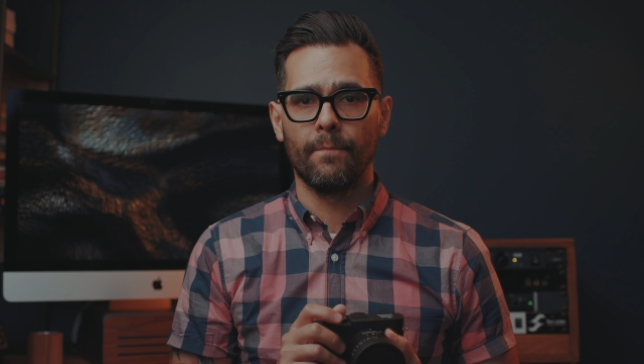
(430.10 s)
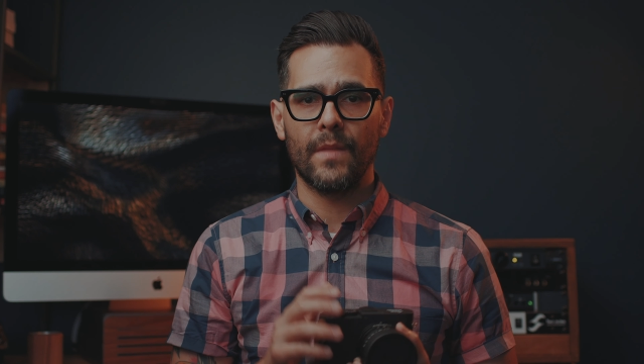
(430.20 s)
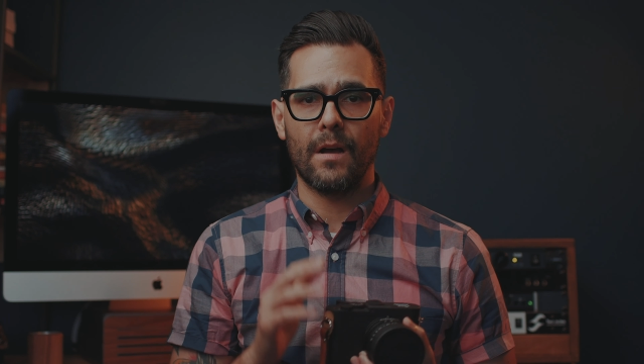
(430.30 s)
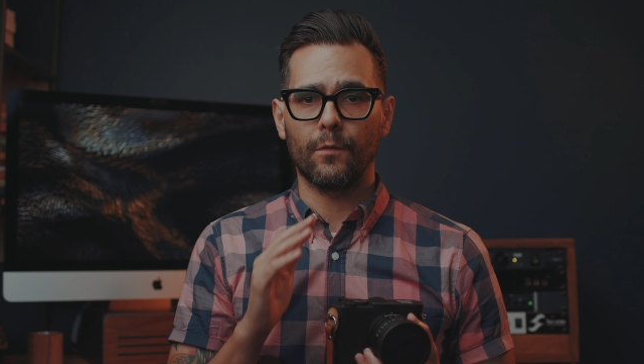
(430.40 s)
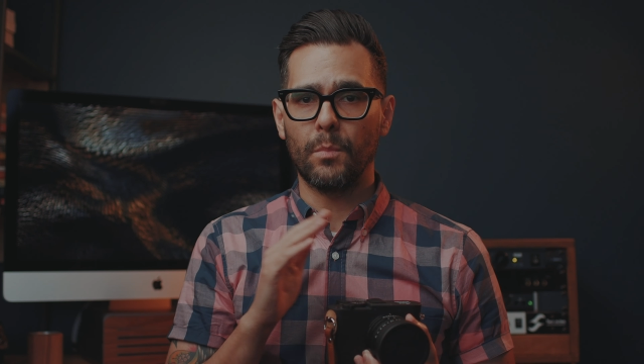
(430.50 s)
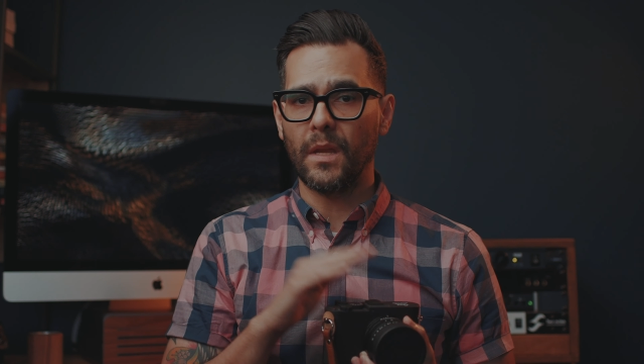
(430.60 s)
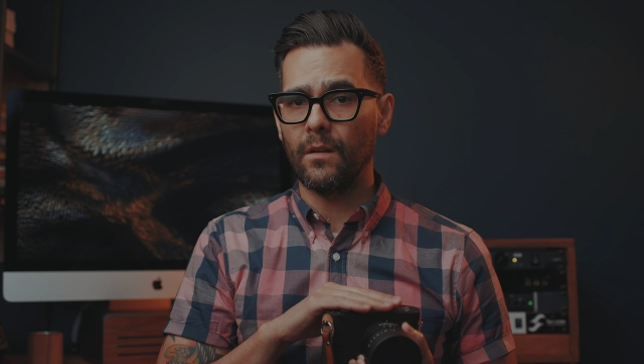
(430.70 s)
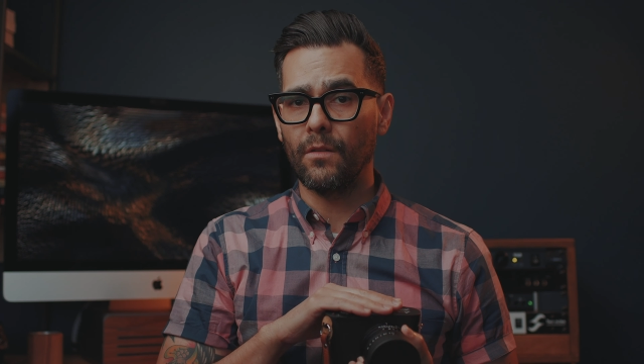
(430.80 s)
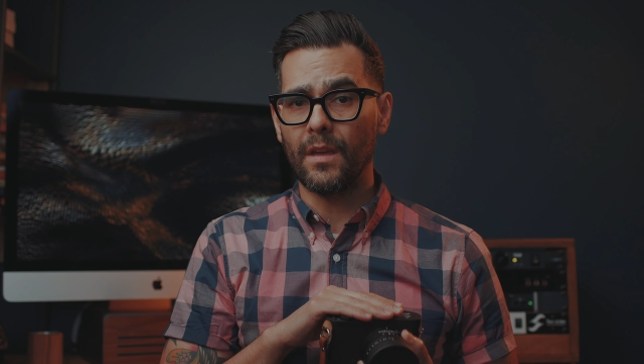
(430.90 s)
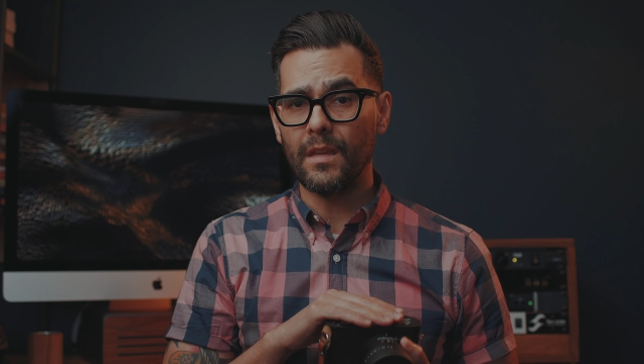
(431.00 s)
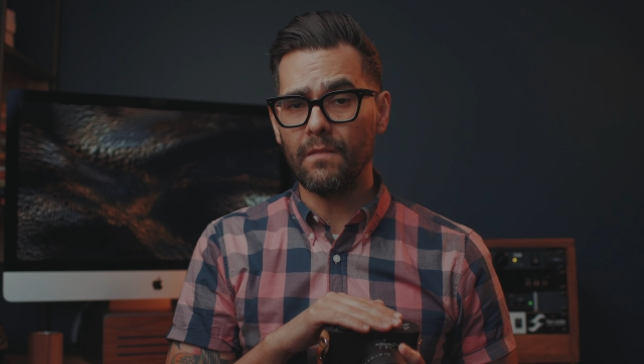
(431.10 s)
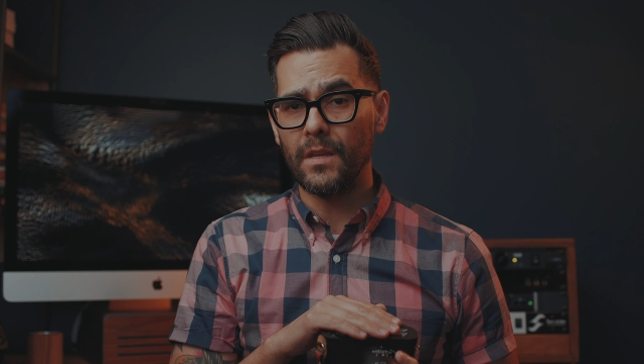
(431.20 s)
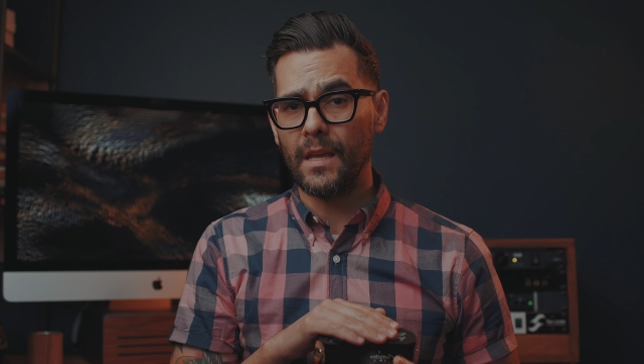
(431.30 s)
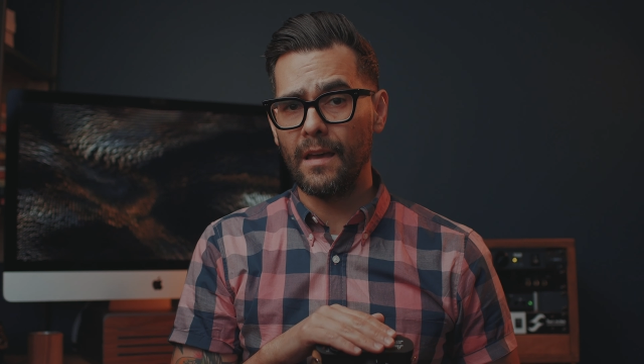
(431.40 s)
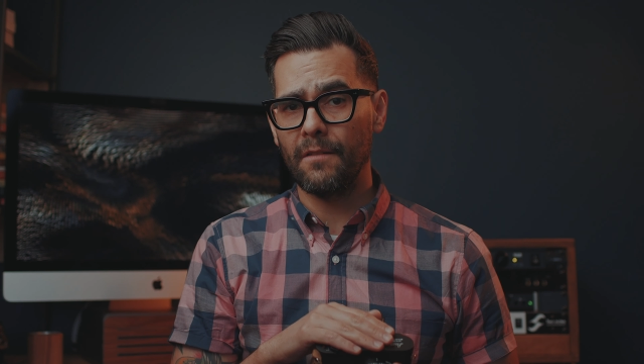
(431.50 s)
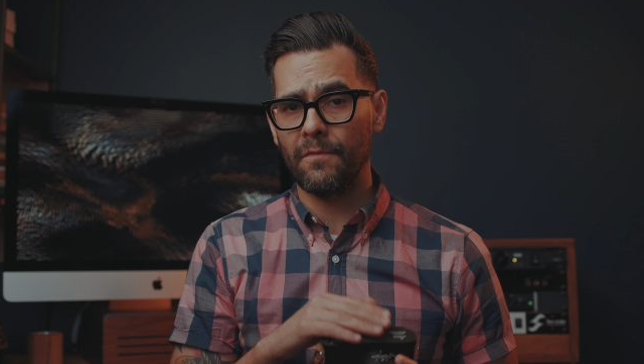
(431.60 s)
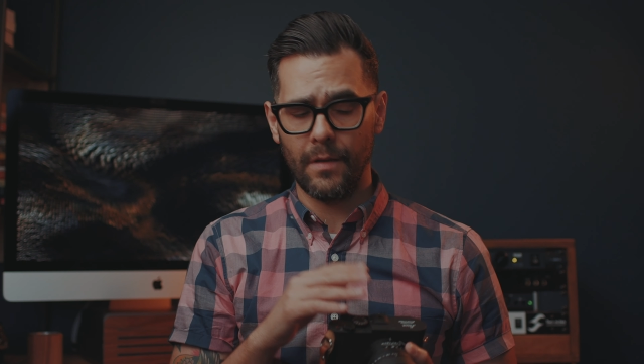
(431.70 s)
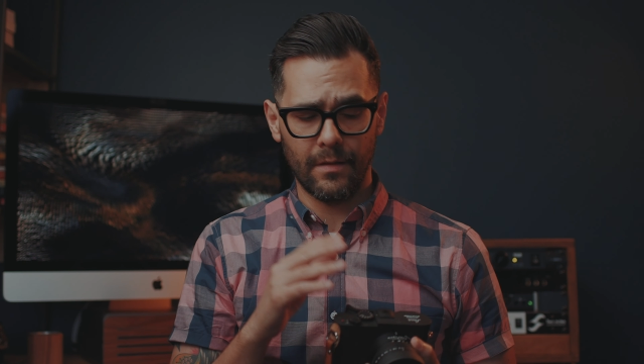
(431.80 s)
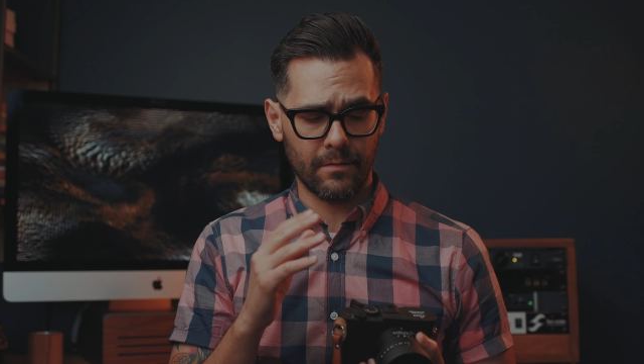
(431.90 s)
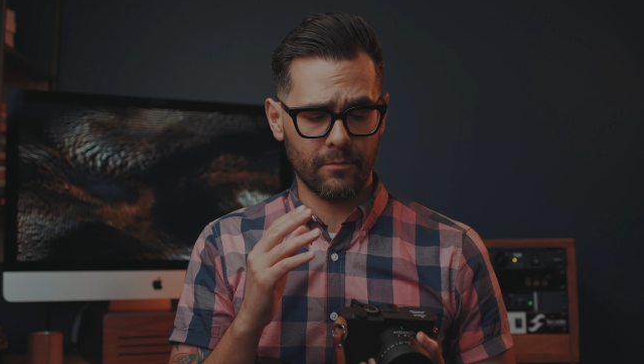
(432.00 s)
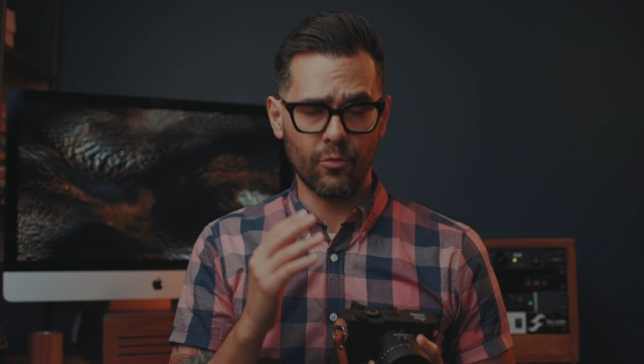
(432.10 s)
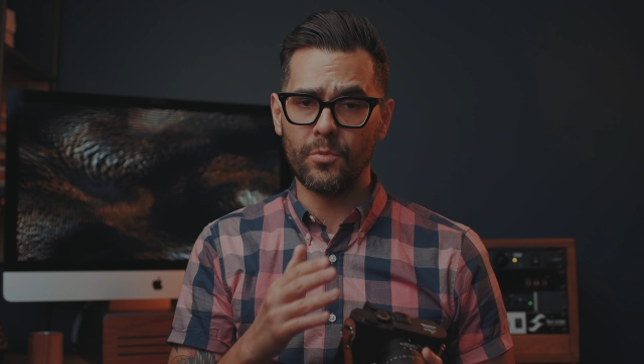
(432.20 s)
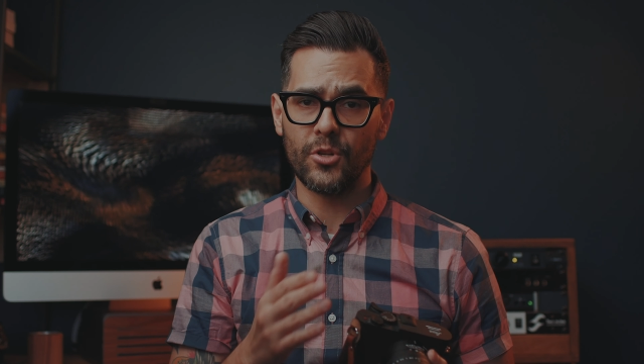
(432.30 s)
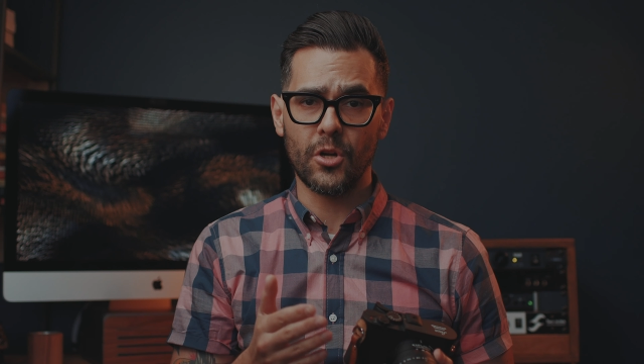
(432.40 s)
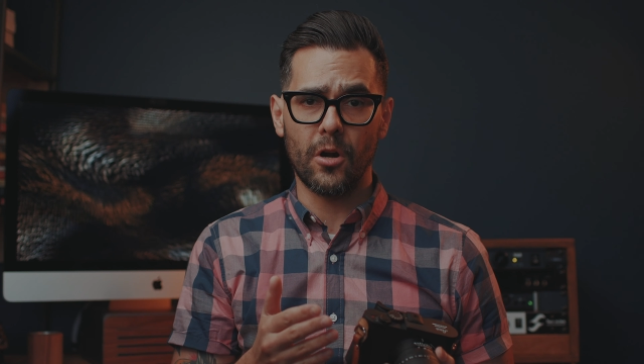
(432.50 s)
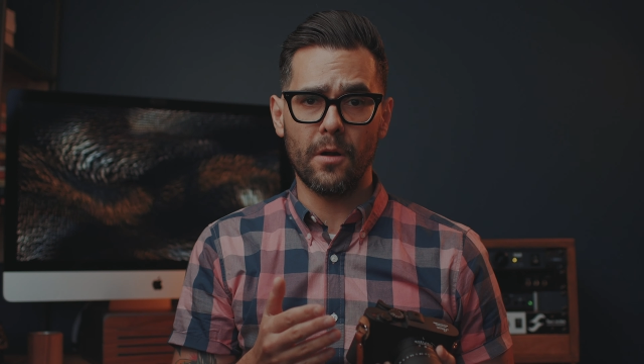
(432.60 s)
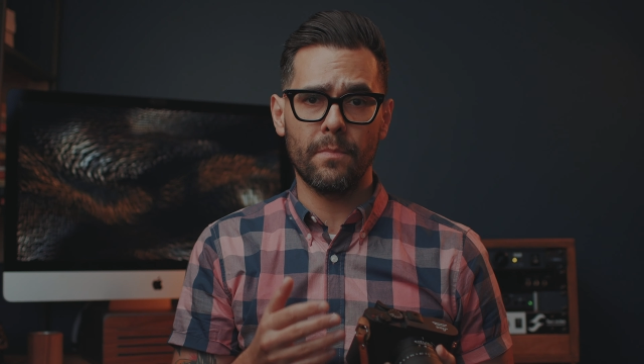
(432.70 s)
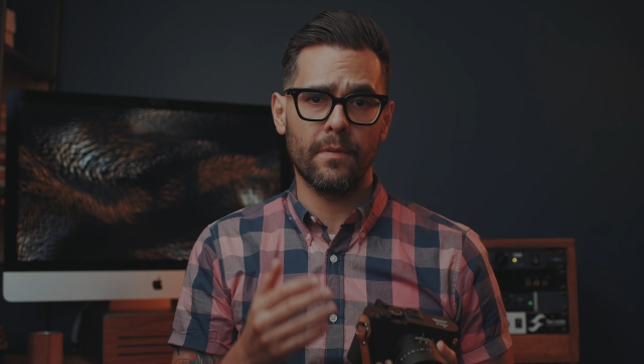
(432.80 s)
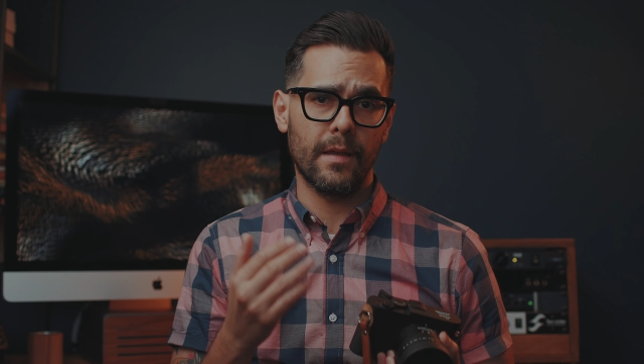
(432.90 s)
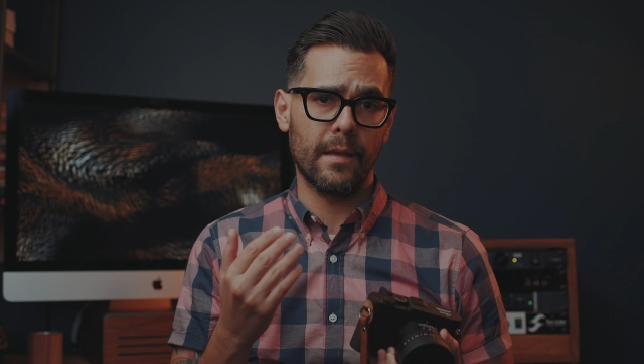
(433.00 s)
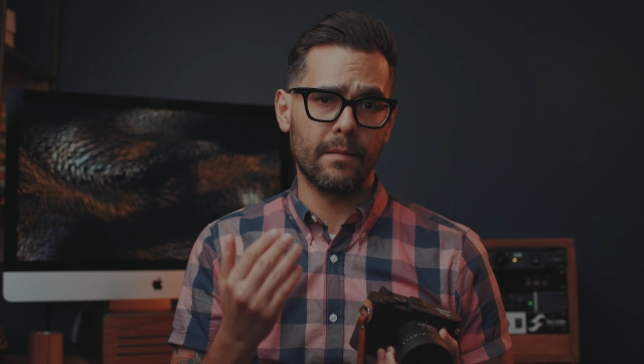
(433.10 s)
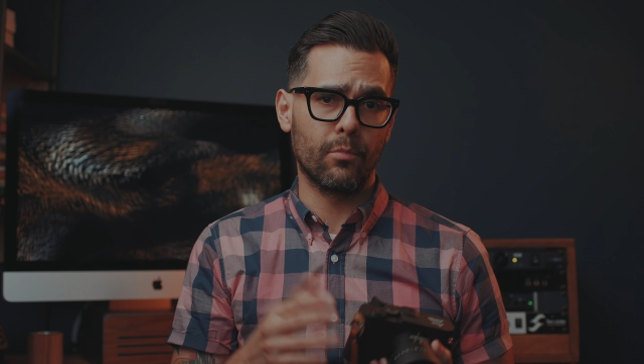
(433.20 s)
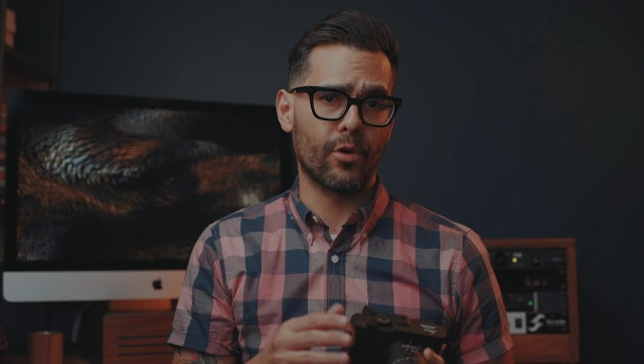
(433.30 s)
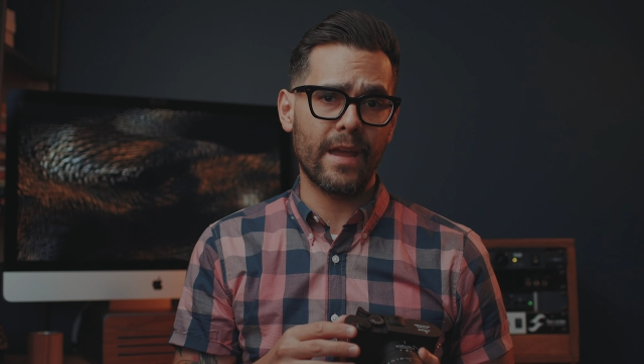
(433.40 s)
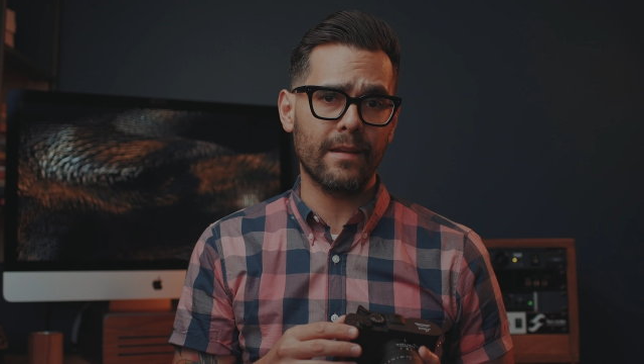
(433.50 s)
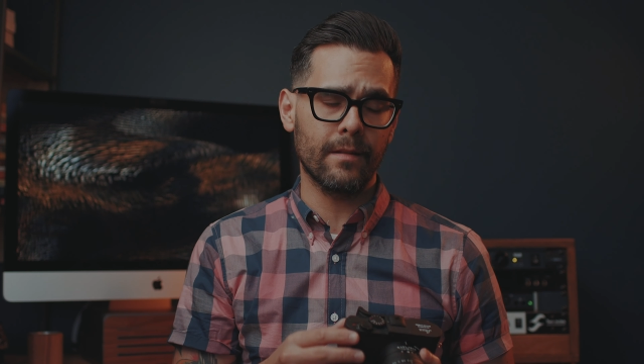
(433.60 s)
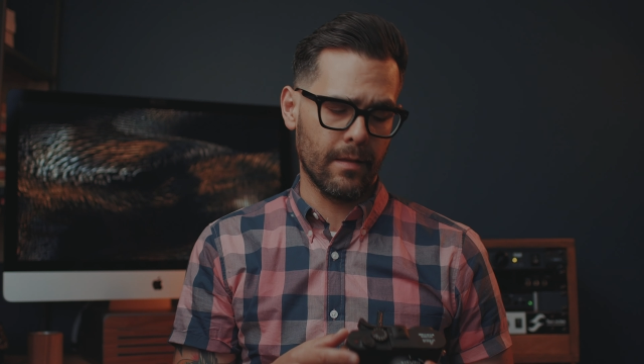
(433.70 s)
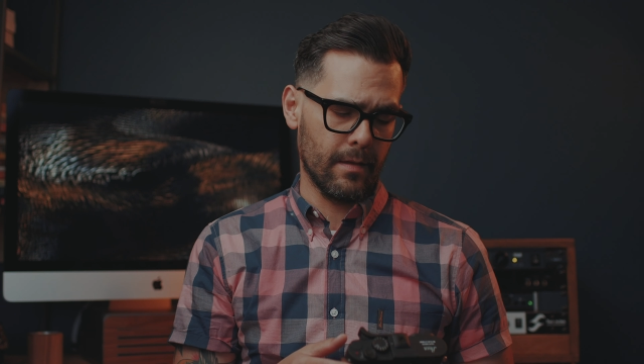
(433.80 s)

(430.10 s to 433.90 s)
Now, speaking of the EVF, it's super sharp and bright